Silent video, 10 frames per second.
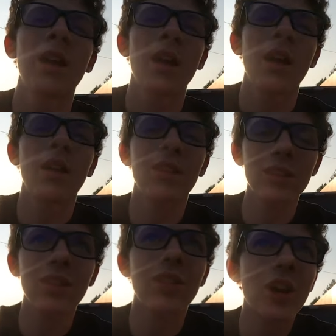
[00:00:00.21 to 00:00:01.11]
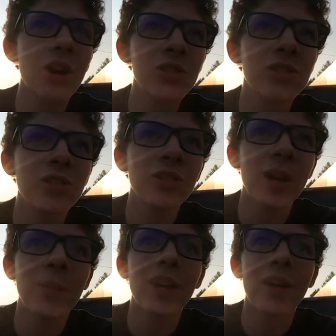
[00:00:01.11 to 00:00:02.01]
This, the car's
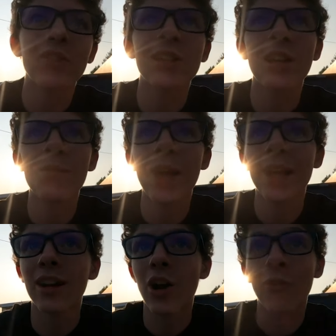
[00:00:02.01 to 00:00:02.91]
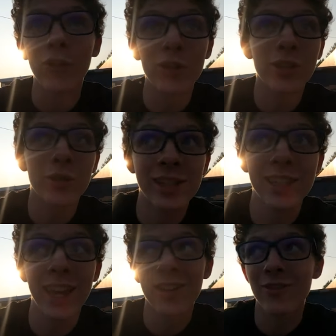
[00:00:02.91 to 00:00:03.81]
tuned up enough to make it our first
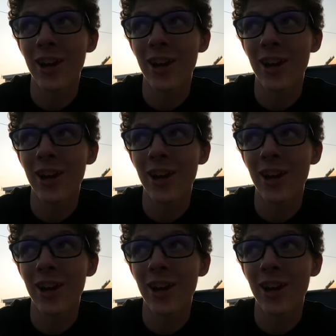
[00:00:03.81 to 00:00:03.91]
three-second